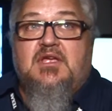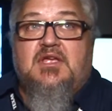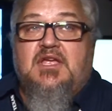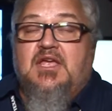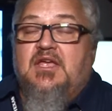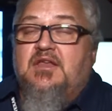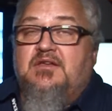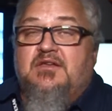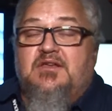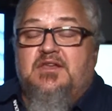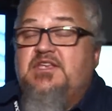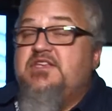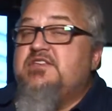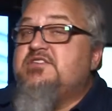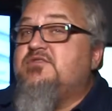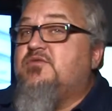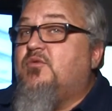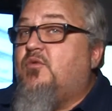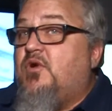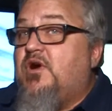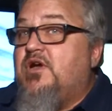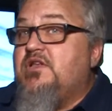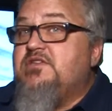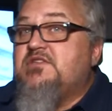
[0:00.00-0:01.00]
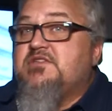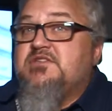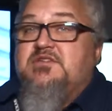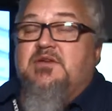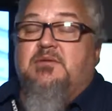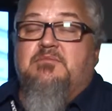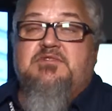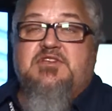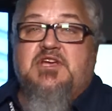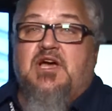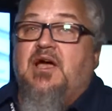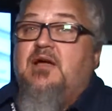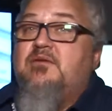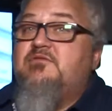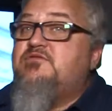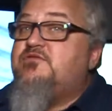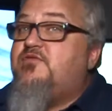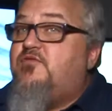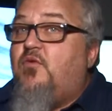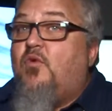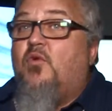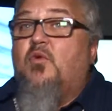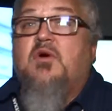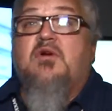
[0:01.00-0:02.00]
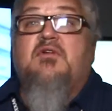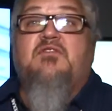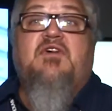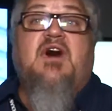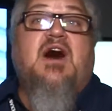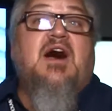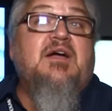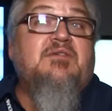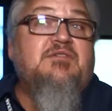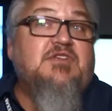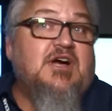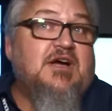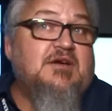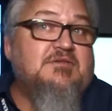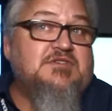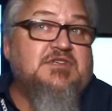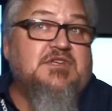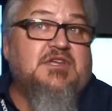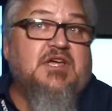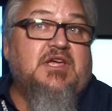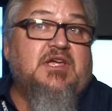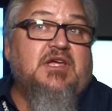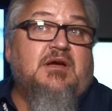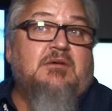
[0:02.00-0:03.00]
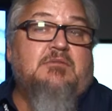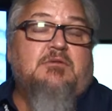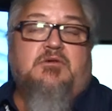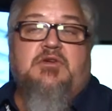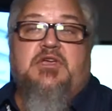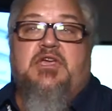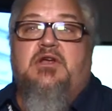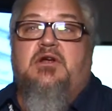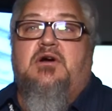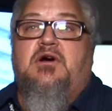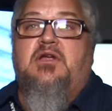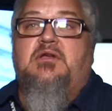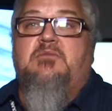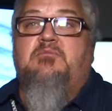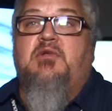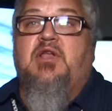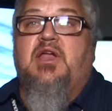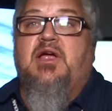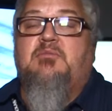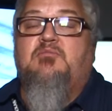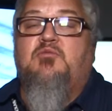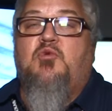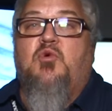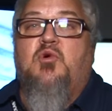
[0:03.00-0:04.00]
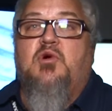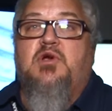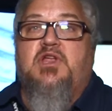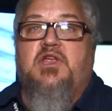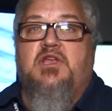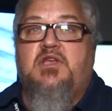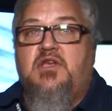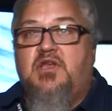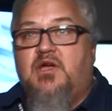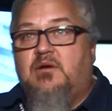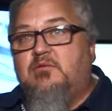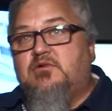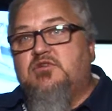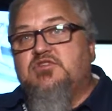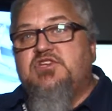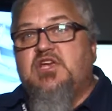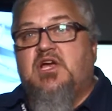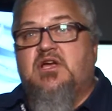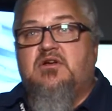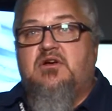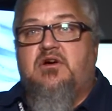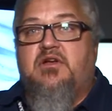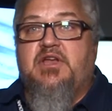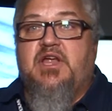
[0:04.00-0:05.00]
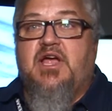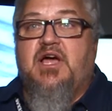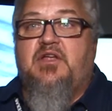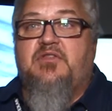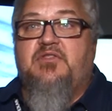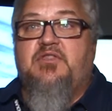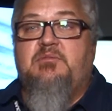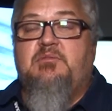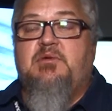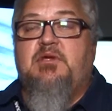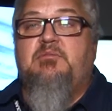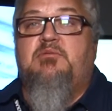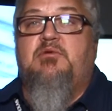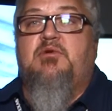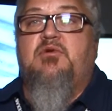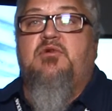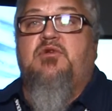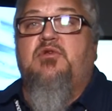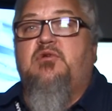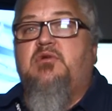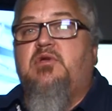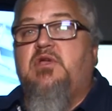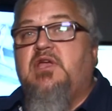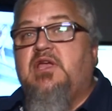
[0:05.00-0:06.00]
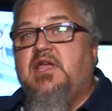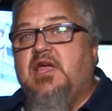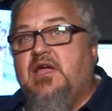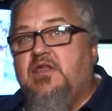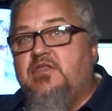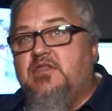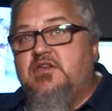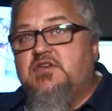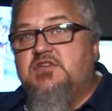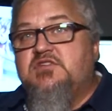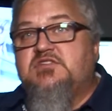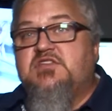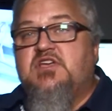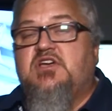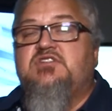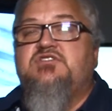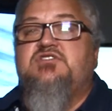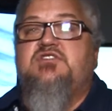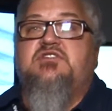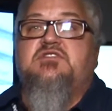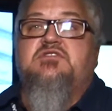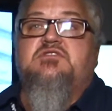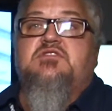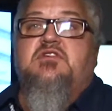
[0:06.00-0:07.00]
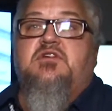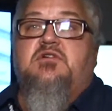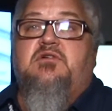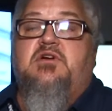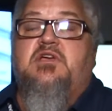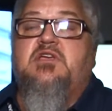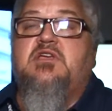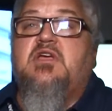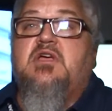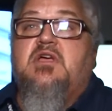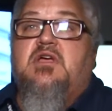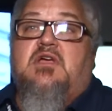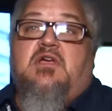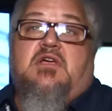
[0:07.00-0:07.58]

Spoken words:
at least once, sometimes 4 or 5 times a day. I will get on Blackboard and double check on how the people are doing, how the discussion is going.